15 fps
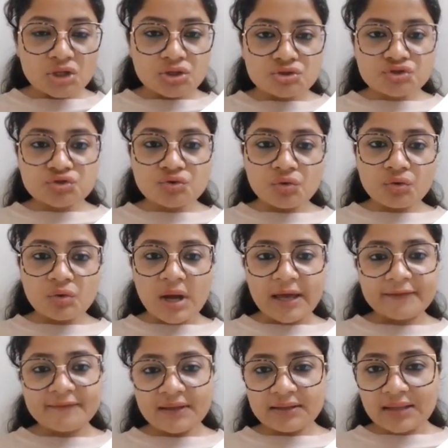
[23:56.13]
So
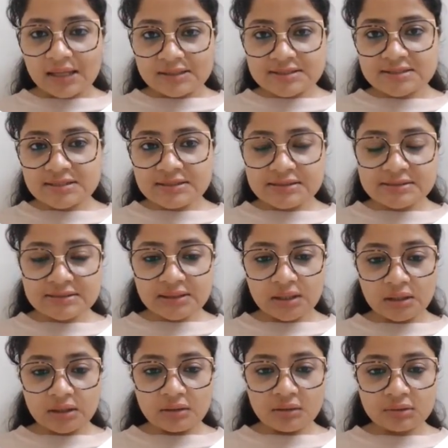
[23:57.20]
I think that's it.
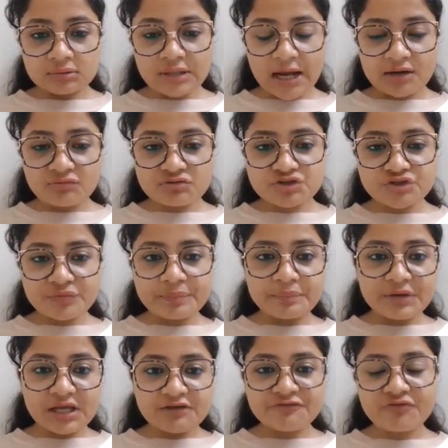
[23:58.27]
That was a
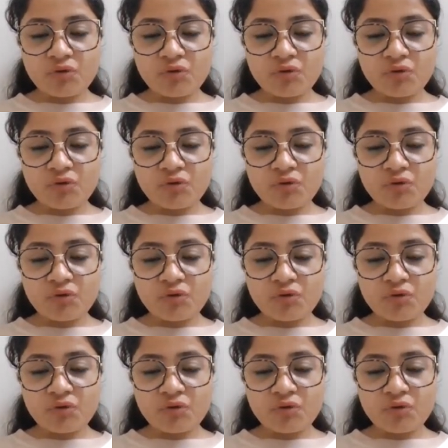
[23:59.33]
brief